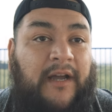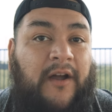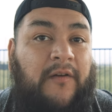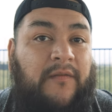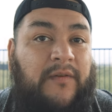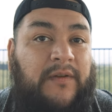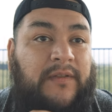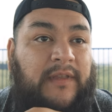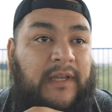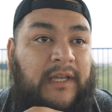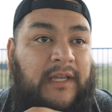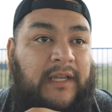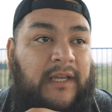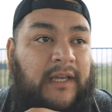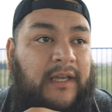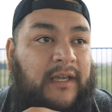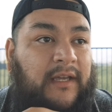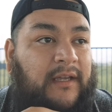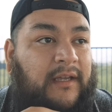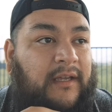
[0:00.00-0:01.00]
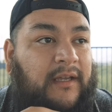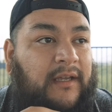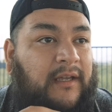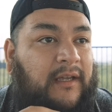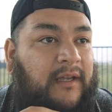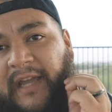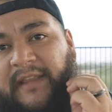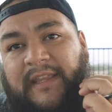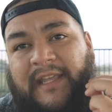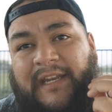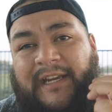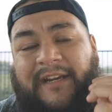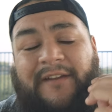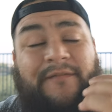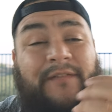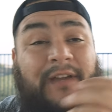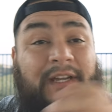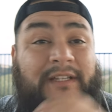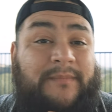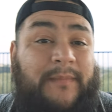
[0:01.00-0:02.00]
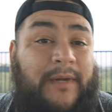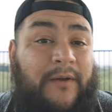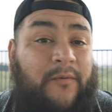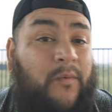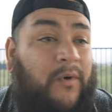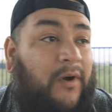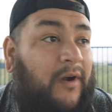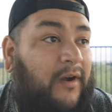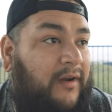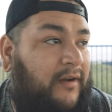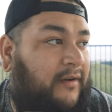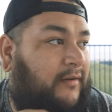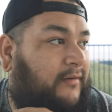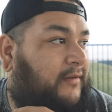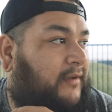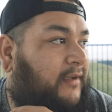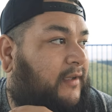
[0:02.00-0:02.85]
I overthink it, and then it affects my work.